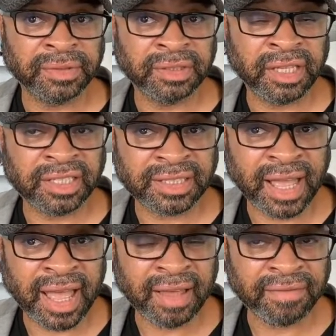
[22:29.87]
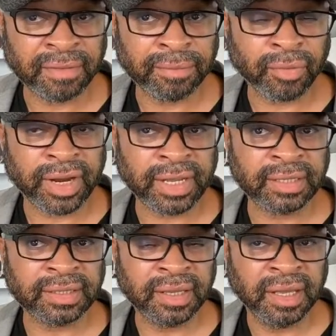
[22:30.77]
doesn't have the
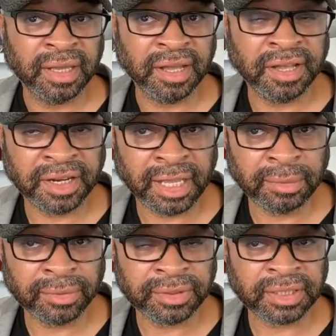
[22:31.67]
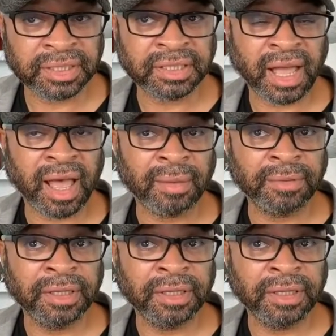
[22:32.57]
brakes, unable to stop,